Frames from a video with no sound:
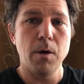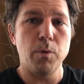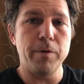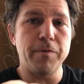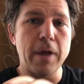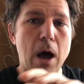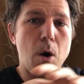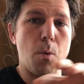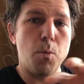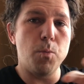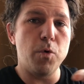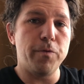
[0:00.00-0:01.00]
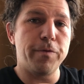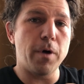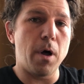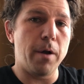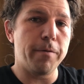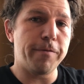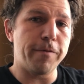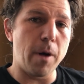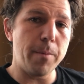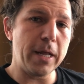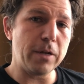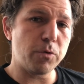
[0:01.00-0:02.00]
we've now moved on
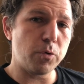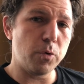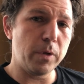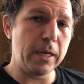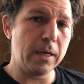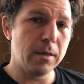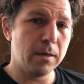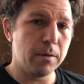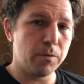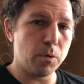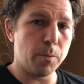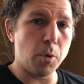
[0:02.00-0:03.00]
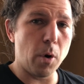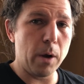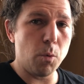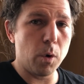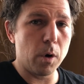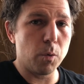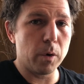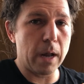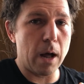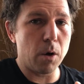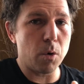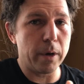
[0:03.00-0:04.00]
from it truly to a point where we're
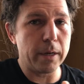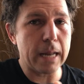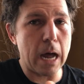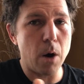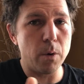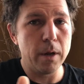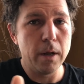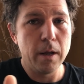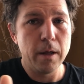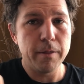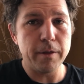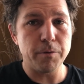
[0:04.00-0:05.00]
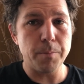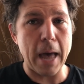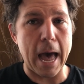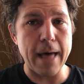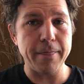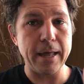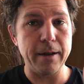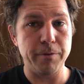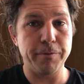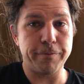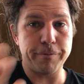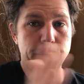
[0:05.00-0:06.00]
now going down this path that is
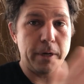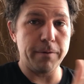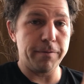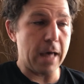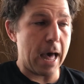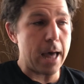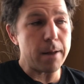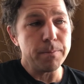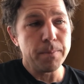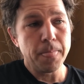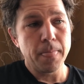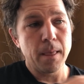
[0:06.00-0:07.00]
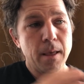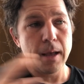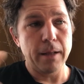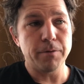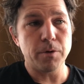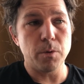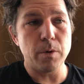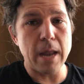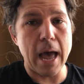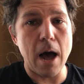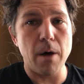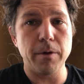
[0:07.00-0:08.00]
free of that. And so
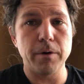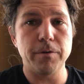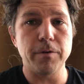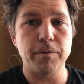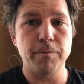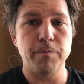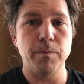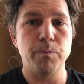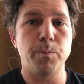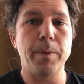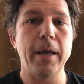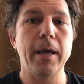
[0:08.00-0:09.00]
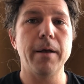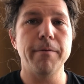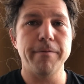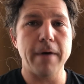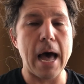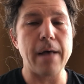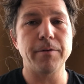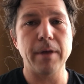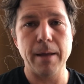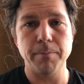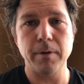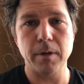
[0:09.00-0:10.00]
now there's this big, vast,
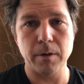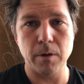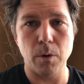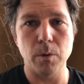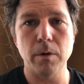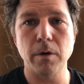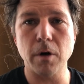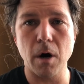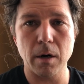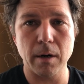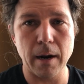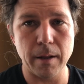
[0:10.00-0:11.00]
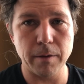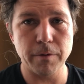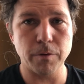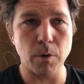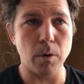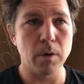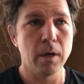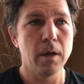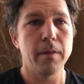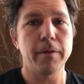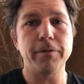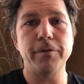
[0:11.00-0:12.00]
empty unknown, dark night of the soul.
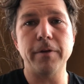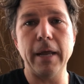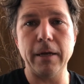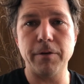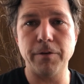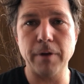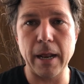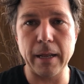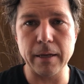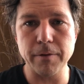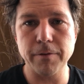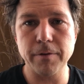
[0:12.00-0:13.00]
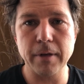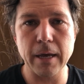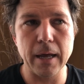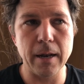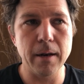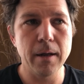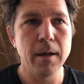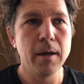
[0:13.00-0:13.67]
The snake shedding its skin.